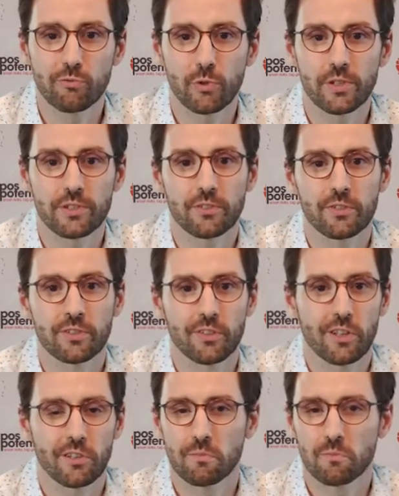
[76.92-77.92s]
the freezers
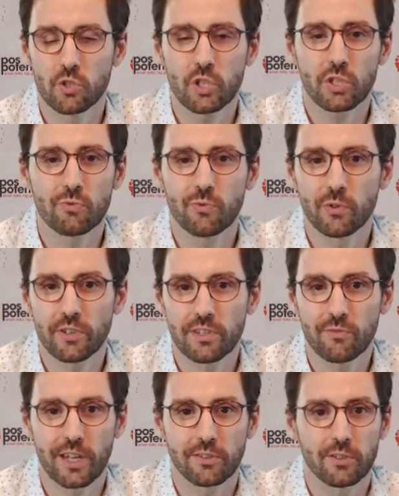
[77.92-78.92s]
that just for this
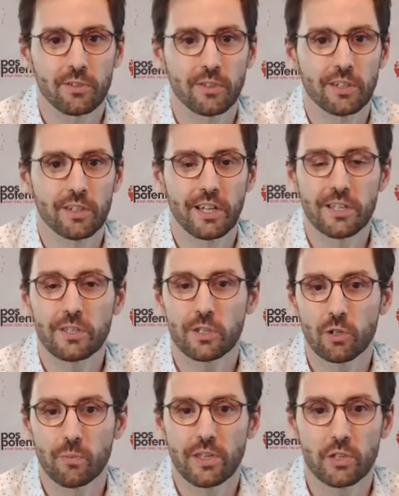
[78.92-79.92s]
factor, it's
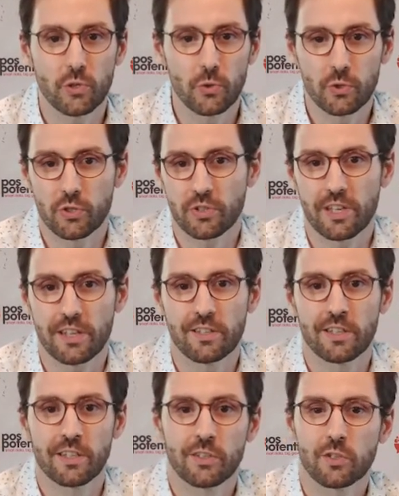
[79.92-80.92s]
going to be a huge success.
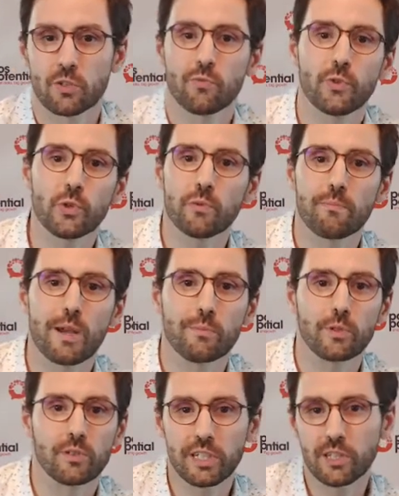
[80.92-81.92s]
So if you
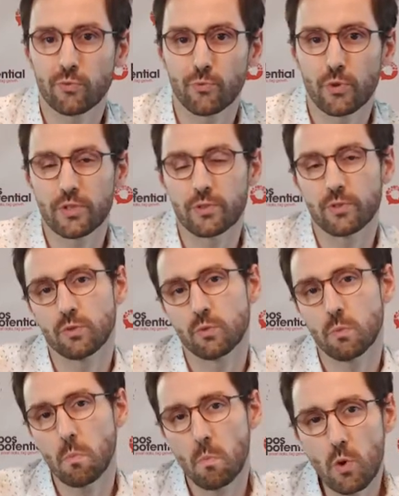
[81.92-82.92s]
remember, in the freezers,
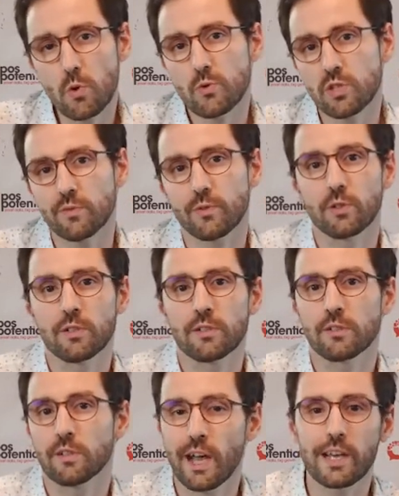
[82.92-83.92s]
most of
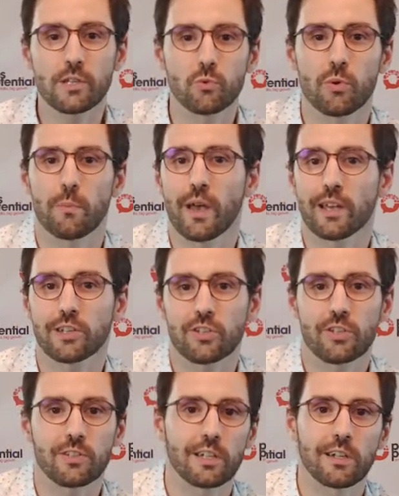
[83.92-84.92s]
the ice cream
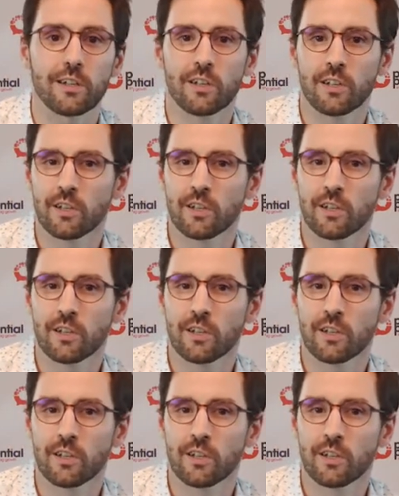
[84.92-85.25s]
packagings are